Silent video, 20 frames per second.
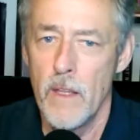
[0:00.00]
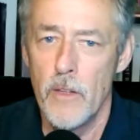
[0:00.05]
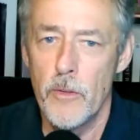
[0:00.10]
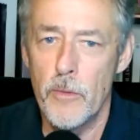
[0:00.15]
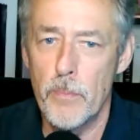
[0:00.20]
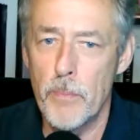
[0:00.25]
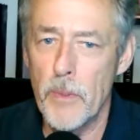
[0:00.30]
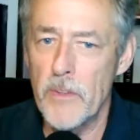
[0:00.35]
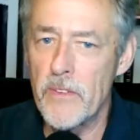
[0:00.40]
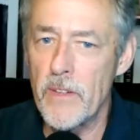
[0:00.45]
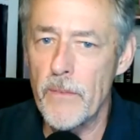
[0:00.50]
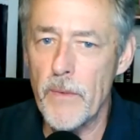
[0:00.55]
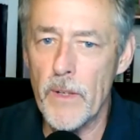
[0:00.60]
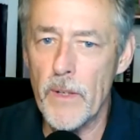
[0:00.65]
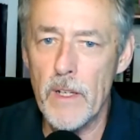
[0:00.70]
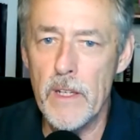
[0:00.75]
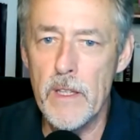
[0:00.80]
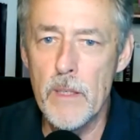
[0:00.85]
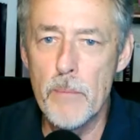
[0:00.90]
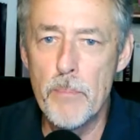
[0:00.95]

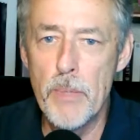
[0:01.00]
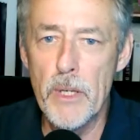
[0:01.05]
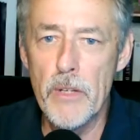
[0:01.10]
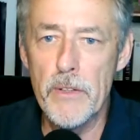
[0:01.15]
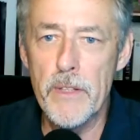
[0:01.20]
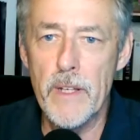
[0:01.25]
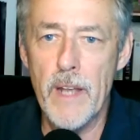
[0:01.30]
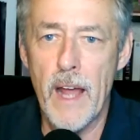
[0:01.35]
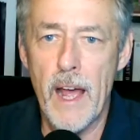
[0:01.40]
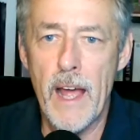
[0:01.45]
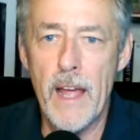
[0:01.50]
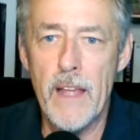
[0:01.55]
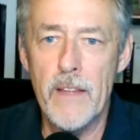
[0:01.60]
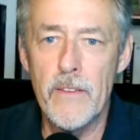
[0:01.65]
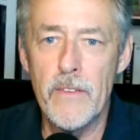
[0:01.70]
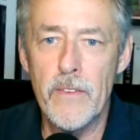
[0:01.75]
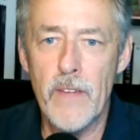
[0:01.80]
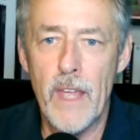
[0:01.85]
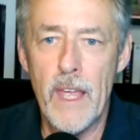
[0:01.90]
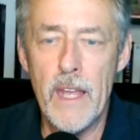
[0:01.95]
Specifically, the bill
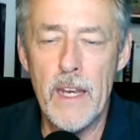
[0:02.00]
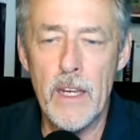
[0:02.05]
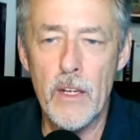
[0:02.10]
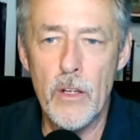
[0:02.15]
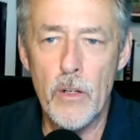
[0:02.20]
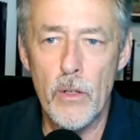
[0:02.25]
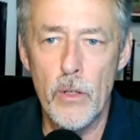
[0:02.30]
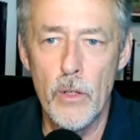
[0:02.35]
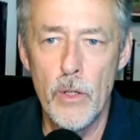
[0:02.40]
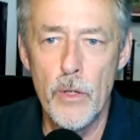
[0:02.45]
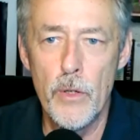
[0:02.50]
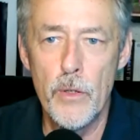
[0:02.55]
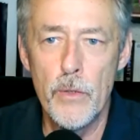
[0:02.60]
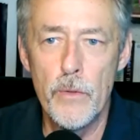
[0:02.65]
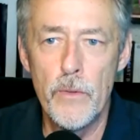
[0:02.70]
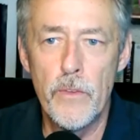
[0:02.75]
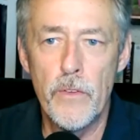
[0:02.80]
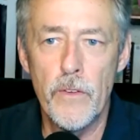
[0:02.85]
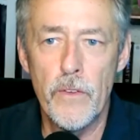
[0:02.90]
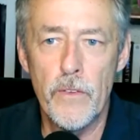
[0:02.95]
denies and
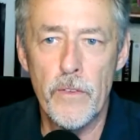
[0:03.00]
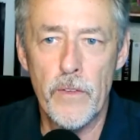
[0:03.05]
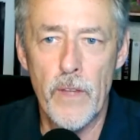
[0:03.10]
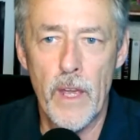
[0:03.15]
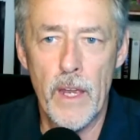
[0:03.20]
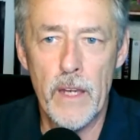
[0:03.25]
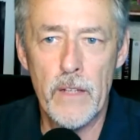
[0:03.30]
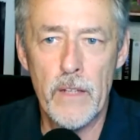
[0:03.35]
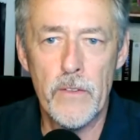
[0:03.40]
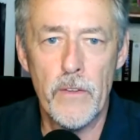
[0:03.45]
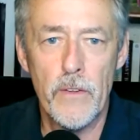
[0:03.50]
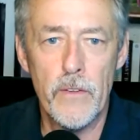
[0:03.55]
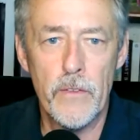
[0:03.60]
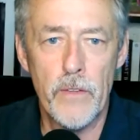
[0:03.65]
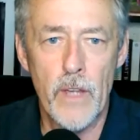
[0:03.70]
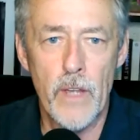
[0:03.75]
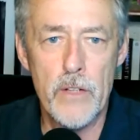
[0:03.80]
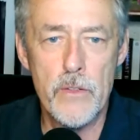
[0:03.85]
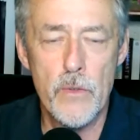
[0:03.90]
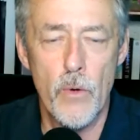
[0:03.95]
includes sex,
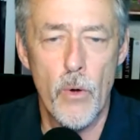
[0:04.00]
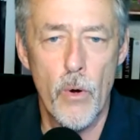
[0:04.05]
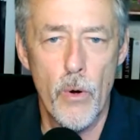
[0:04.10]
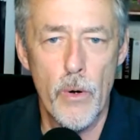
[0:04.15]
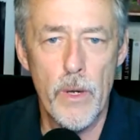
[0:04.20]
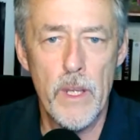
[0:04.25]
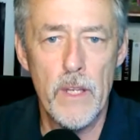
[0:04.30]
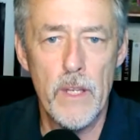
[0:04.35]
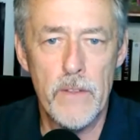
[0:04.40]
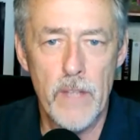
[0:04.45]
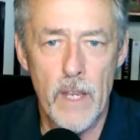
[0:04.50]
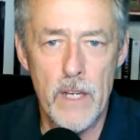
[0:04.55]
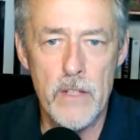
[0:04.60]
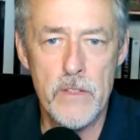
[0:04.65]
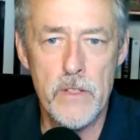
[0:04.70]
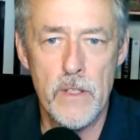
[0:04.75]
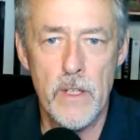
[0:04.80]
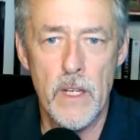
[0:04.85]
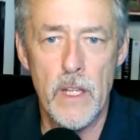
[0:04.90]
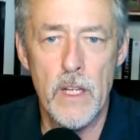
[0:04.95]
sexual
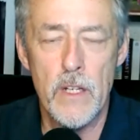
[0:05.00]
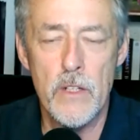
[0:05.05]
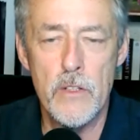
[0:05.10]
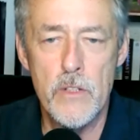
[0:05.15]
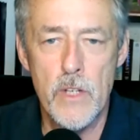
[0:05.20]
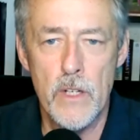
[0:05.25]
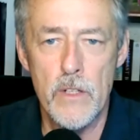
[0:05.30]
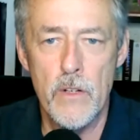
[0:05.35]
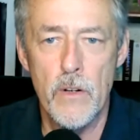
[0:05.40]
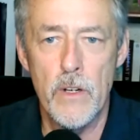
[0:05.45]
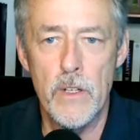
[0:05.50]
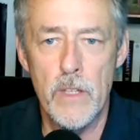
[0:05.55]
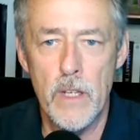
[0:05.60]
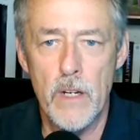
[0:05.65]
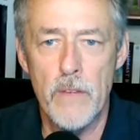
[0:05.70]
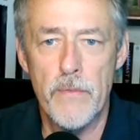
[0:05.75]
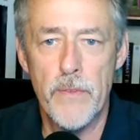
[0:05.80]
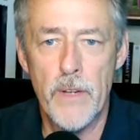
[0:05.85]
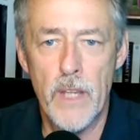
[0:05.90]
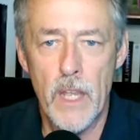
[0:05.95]
orientation, and gender
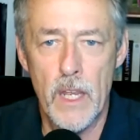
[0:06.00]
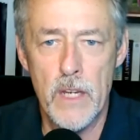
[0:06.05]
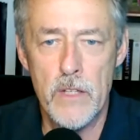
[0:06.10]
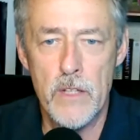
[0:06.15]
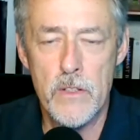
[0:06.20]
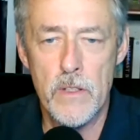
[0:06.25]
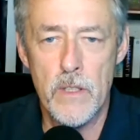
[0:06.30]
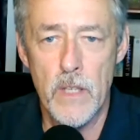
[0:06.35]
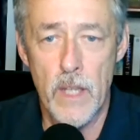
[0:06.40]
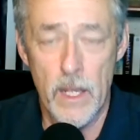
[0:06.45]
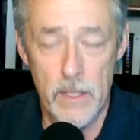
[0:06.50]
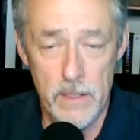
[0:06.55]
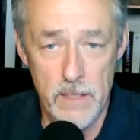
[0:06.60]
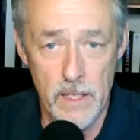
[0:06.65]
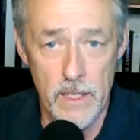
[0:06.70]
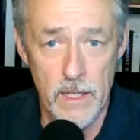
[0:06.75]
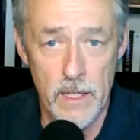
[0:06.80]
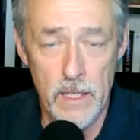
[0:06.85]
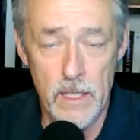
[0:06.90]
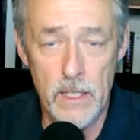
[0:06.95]

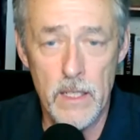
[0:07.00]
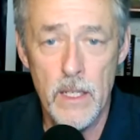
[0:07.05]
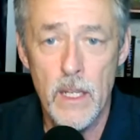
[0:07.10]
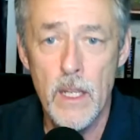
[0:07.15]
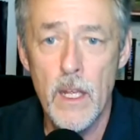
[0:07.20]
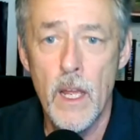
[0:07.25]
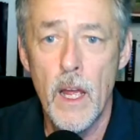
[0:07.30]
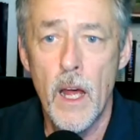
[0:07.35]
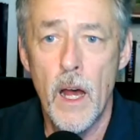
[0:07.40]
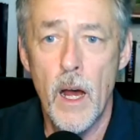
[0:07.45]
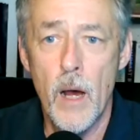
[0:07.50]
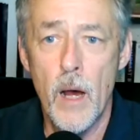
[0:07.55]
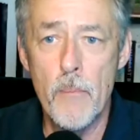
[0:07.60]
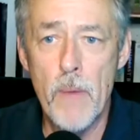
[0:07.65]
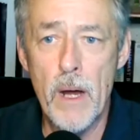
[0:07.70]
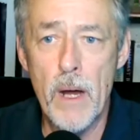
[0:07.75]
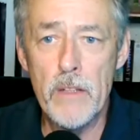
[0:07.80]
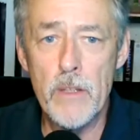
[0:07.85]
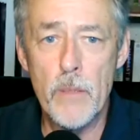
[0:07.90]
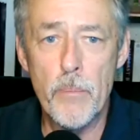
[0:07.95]
identity
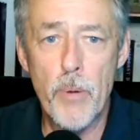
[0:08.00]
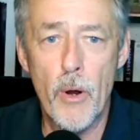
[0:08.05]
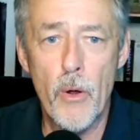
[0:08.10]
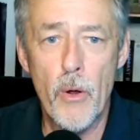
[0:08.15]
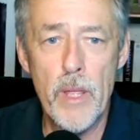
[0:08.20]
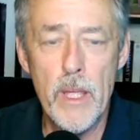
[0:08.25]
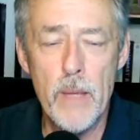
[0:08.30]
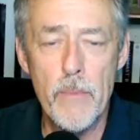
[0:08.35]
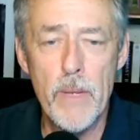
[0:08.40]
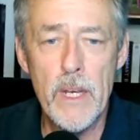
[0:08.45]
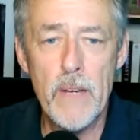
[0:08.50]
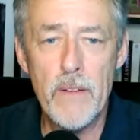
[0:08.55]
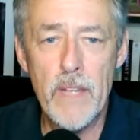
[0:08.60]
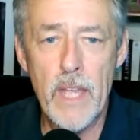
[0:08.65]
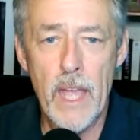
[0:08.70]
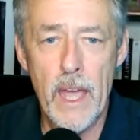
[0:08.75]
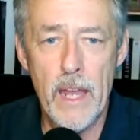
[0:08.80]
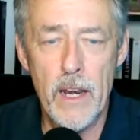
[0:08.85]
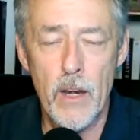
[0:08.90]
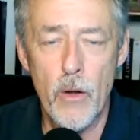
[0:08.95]
among the prohibited
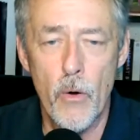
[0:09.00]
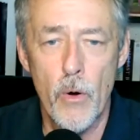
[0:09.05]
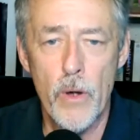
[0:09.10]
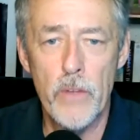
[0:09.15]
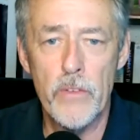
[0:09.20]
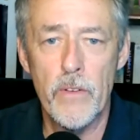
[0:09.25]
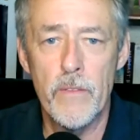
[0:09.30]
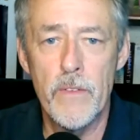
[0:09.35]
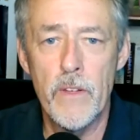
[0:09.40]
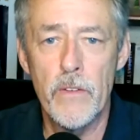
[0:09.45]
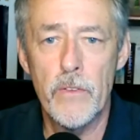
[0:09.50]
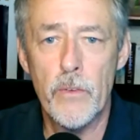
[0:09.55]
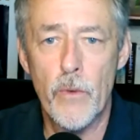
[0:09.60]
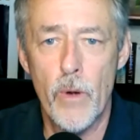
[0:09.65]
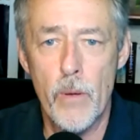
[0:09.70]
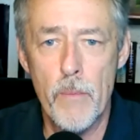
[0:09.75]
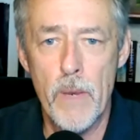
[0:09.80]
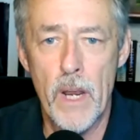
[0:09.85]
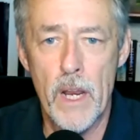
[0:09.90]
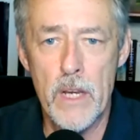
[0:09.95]
categories of
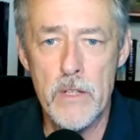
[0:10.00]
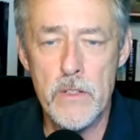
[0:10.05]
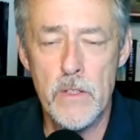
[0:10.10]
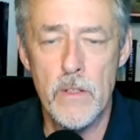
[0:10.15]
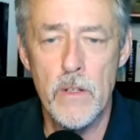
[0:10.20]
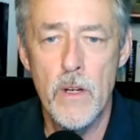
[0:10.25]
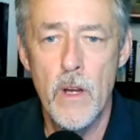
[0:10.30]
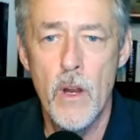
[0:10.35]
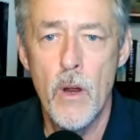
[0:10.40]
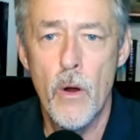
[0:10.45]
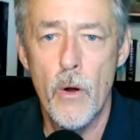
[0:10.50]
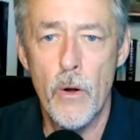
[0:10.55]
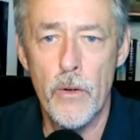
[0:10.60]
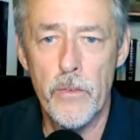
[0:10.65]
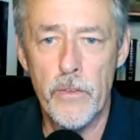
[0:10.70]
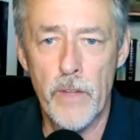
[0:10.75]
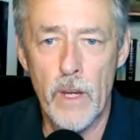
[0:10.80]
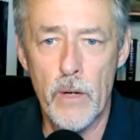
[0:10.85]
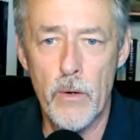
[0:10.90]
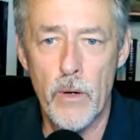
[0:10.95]
discrimination or
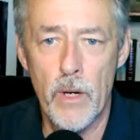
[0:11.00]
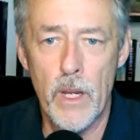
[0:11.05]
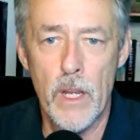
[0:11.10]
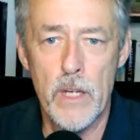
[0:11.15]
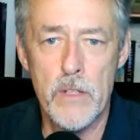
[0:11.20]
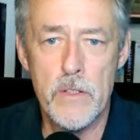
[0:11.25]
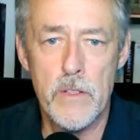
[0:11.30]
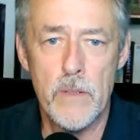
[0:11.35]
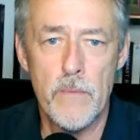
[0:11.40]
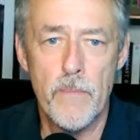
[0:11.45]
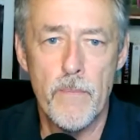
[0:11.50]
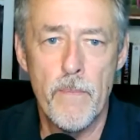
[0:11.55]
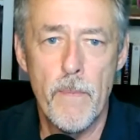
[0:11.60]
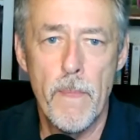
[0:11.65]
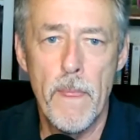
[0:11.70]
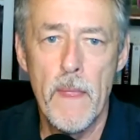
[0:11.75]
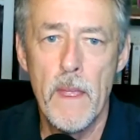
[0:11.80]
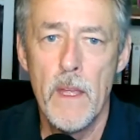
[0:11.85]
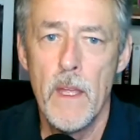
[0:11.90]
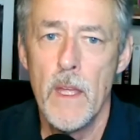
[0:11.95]
segregation.
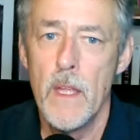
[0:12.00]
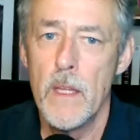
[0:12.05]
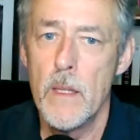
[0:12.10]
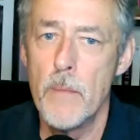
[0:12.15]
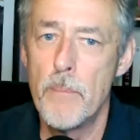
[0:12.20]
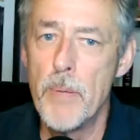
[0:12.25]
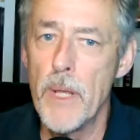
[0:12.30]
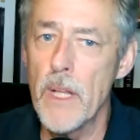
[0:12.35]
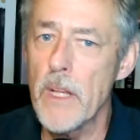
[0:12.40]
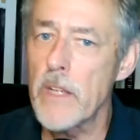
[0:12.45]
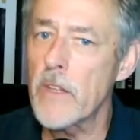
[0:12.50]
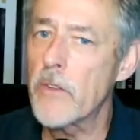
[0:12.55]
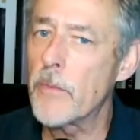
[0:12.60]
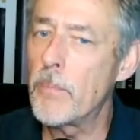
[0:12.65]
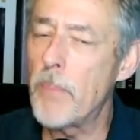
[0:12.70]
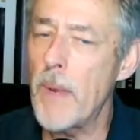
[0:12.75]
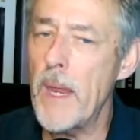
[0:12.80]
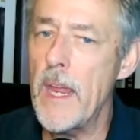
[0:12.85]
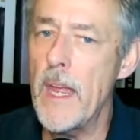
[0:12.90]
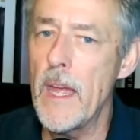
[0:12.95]
The bill
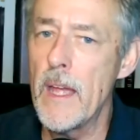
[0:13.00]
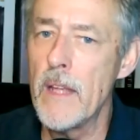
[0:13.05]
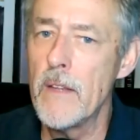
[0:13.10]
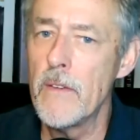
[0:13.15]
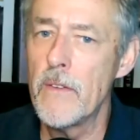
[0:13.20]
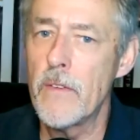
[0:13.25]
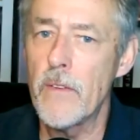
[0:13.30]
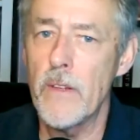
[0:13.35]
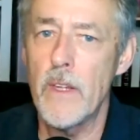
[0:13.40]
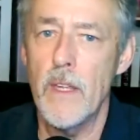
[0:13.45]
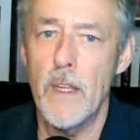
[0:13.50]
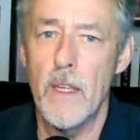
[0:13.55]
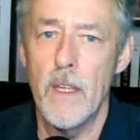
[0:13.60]
expands